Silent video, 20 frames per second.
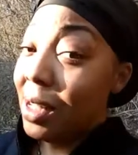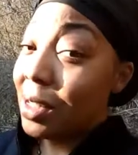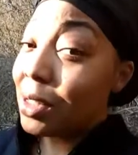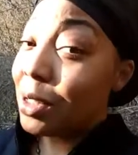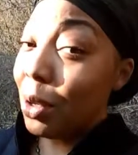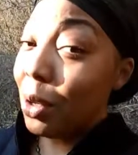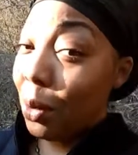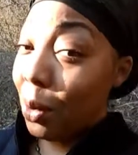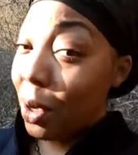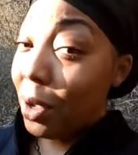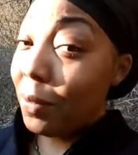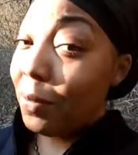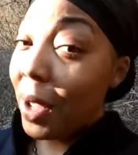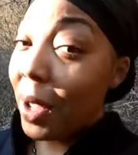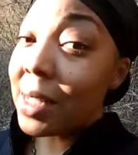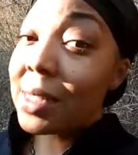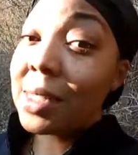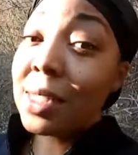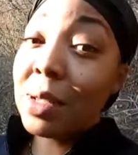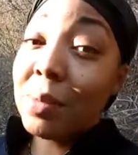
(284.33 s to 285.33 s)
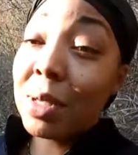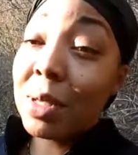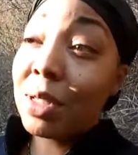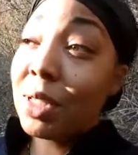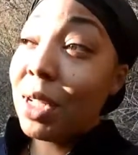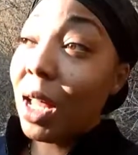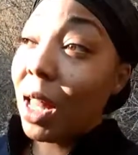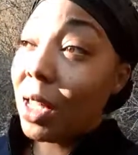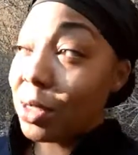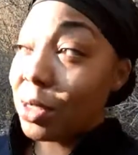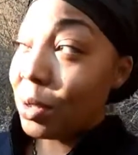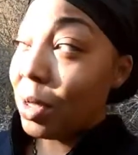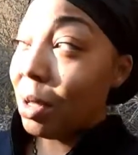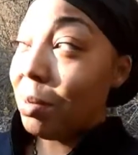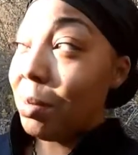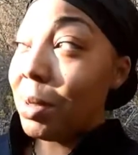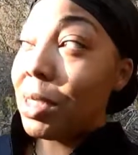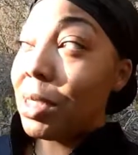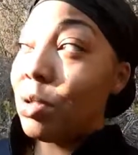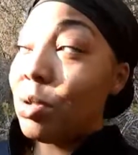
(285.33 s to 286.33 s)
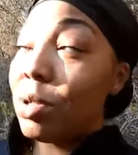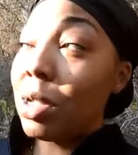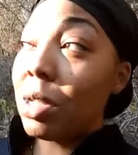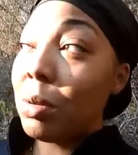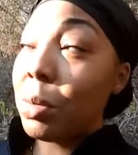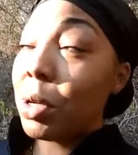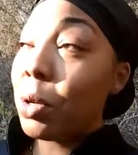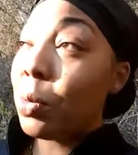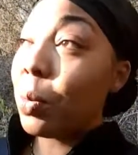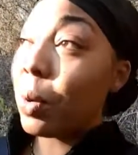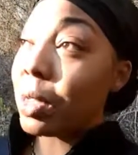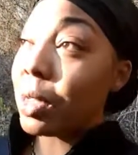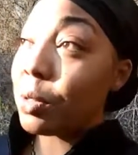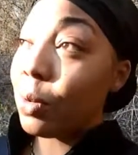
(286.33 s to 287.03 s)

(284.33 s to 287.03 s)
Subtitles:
So if I see them at the dollar store, that means you can get them anywhere.